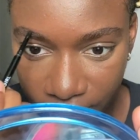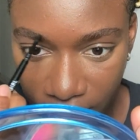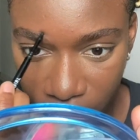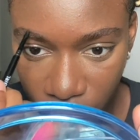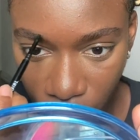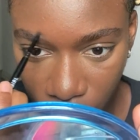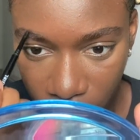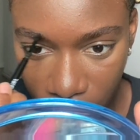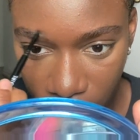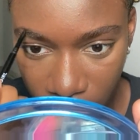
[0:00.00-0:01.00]
And it's not
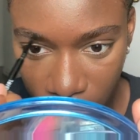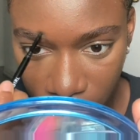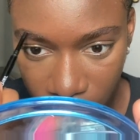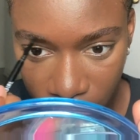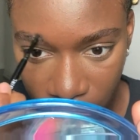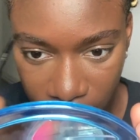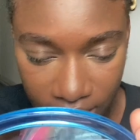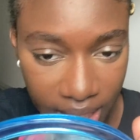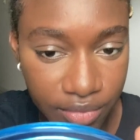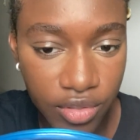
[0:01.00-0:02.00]
only the
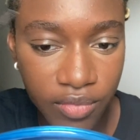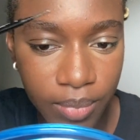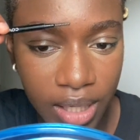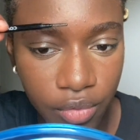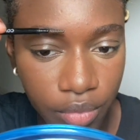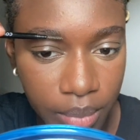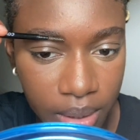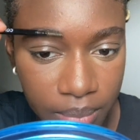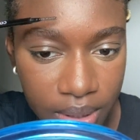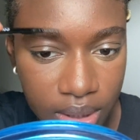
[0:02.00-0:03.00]
lives of Black
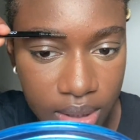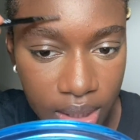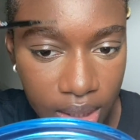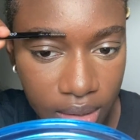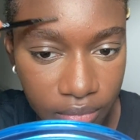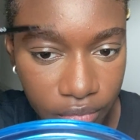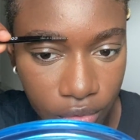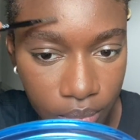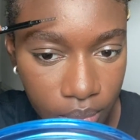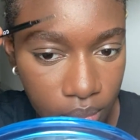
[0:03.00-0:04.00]
women being taken from